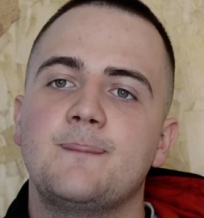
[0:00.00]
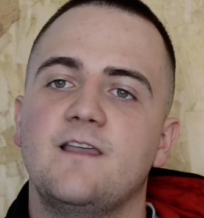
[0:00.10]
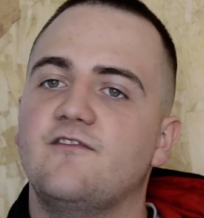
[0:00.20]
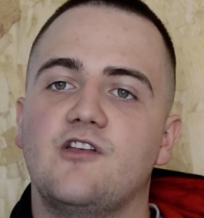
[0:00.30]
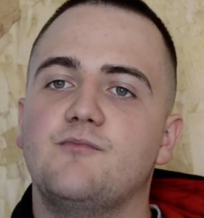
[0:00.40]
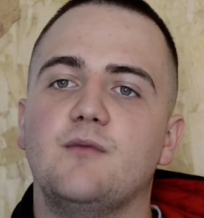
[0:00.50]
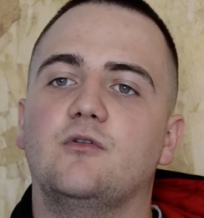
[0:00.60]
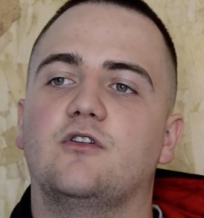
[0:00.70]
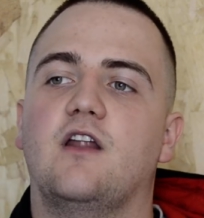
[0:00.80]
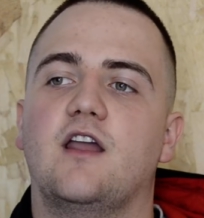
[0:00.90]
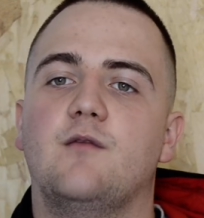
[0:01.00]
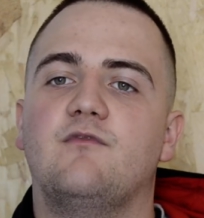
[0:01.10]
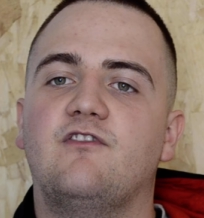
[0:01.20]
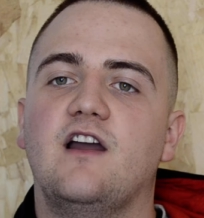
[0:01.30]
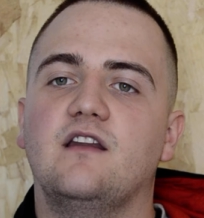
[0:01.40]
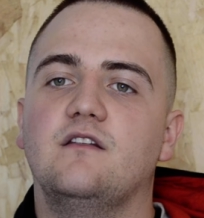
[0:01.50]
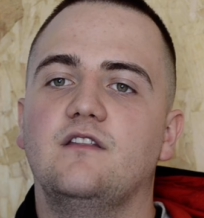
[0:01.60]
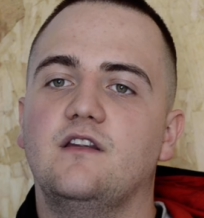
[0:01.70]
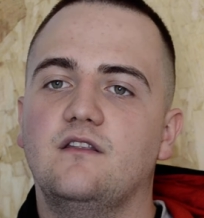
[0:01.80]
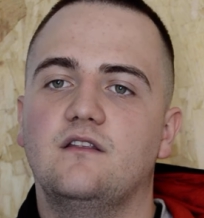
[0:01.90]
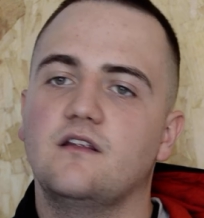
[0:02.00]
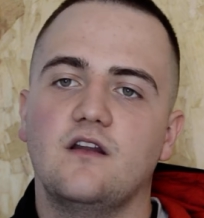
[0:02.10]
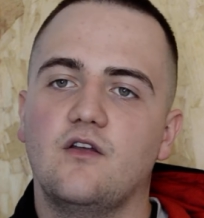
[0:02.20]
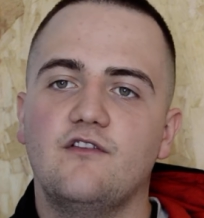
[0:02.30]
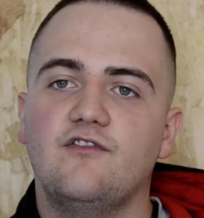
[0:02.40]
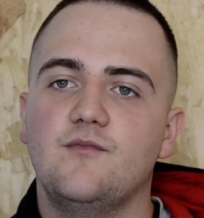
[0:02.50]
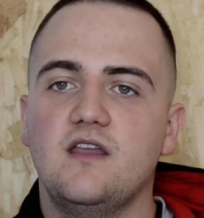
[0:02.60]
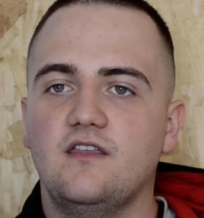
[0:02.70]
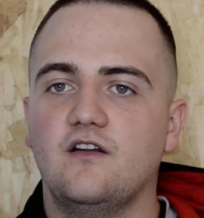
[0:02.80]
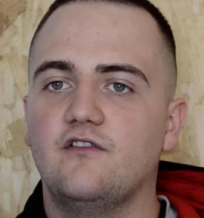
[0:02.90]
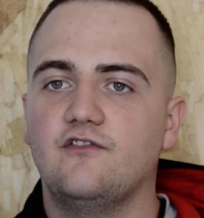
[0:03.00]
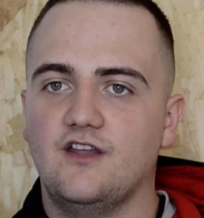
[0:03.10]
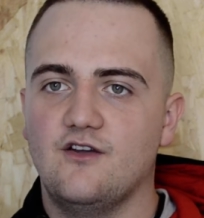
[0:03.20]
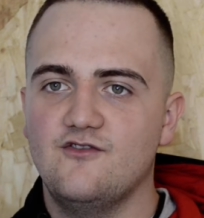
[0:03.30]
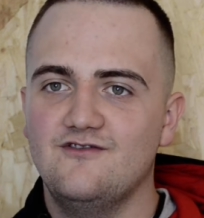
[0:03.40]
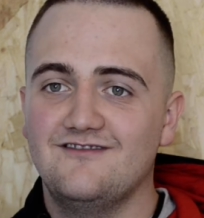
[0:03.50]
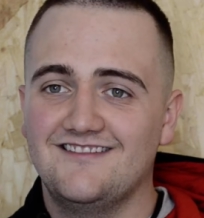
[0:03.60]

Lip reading: If other people don't like them, fine. You know, they're for me, they're not for you.